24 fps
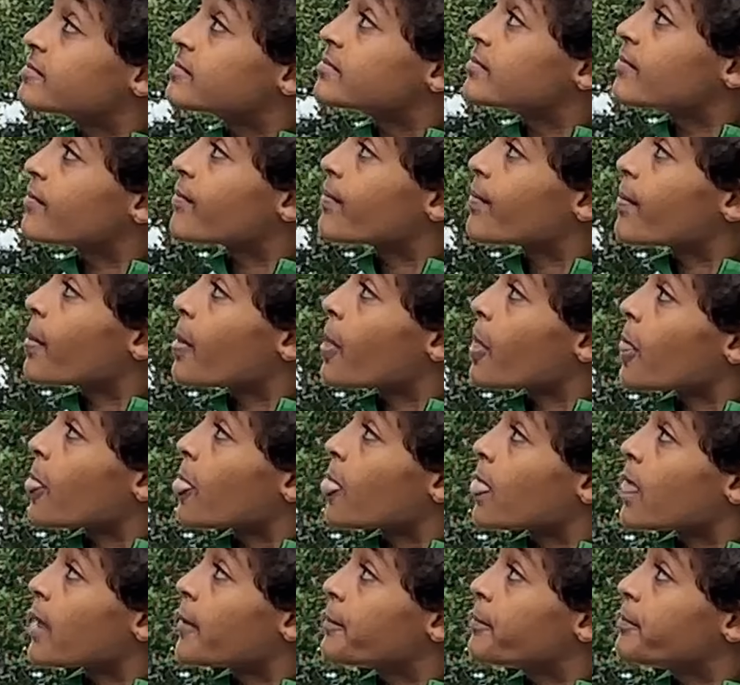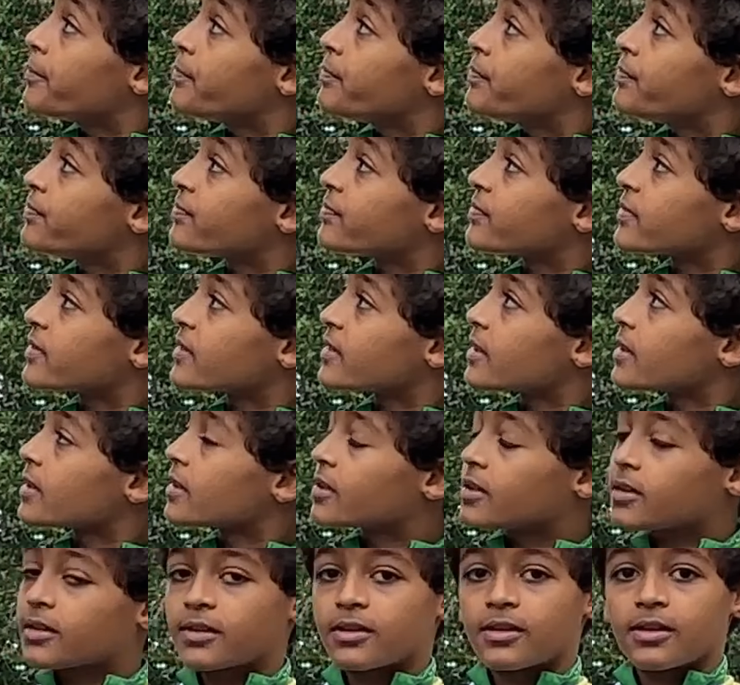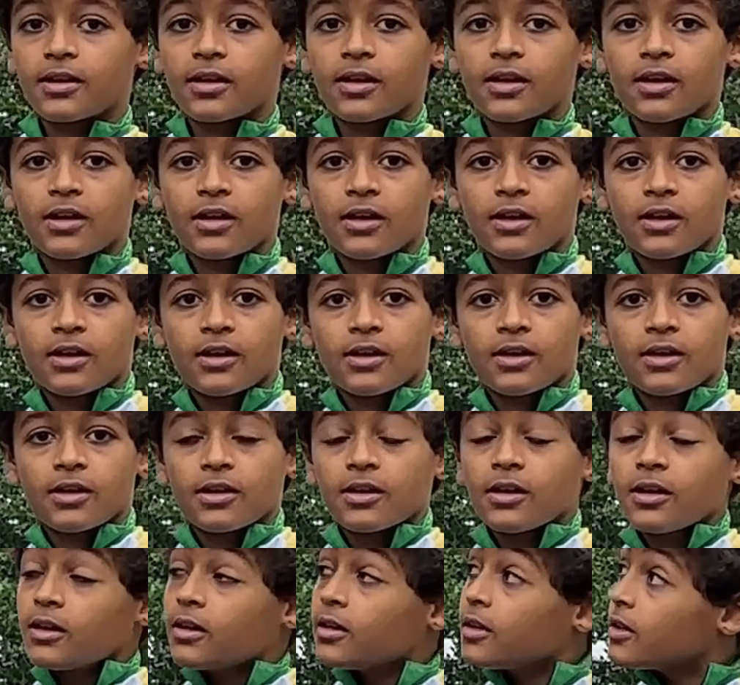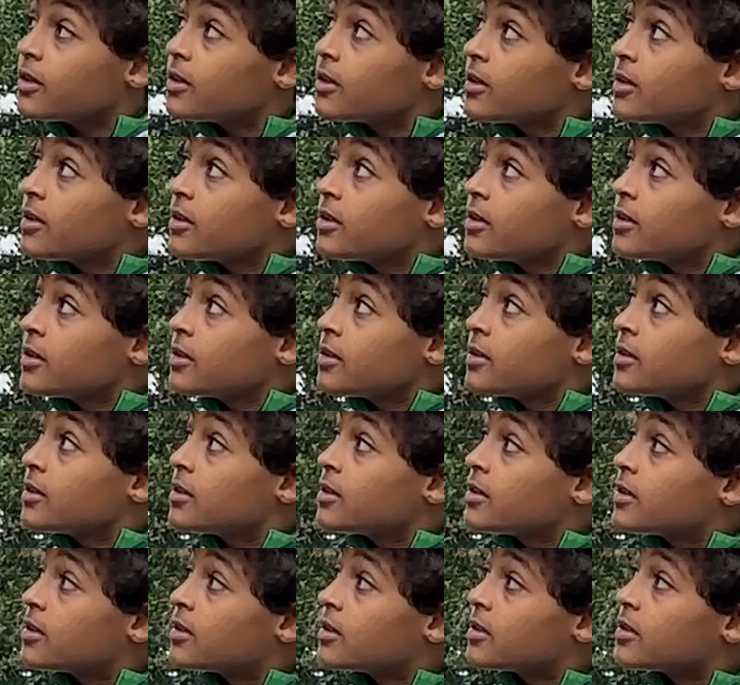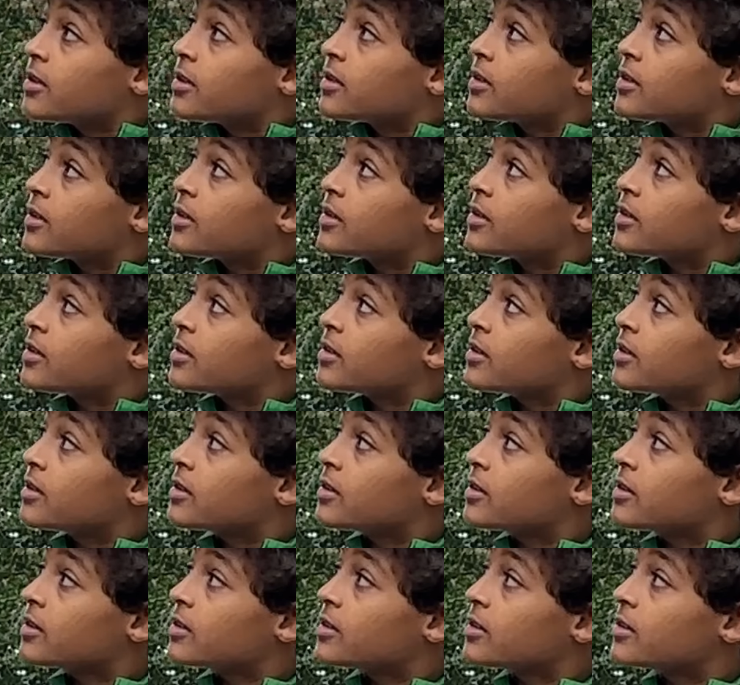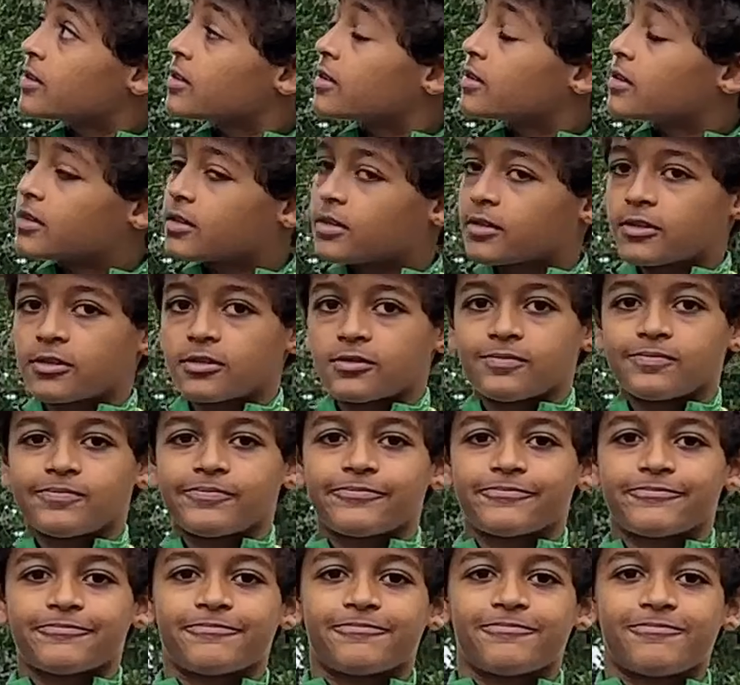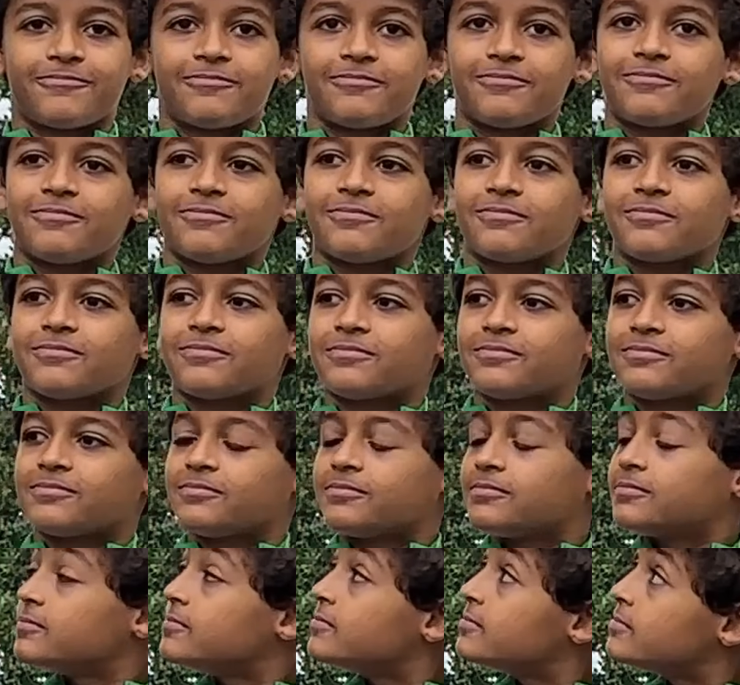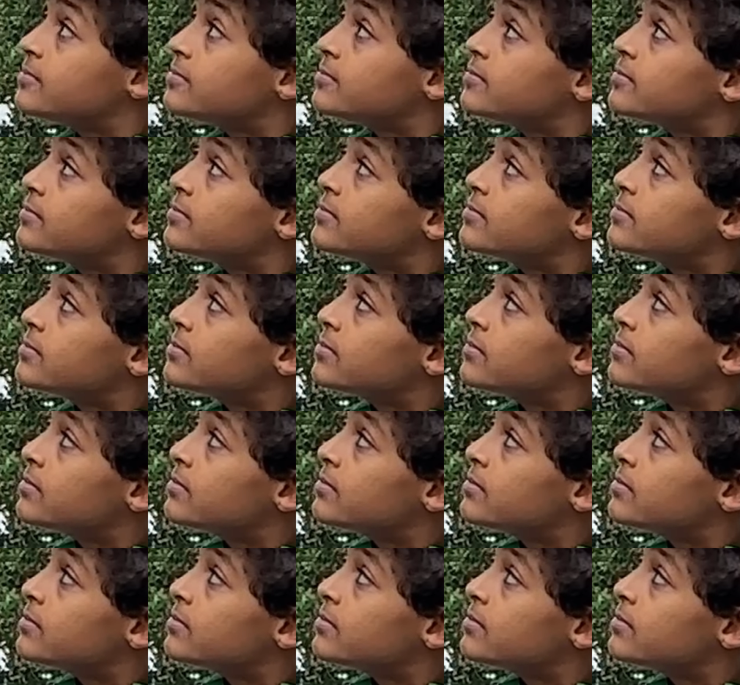[no speech]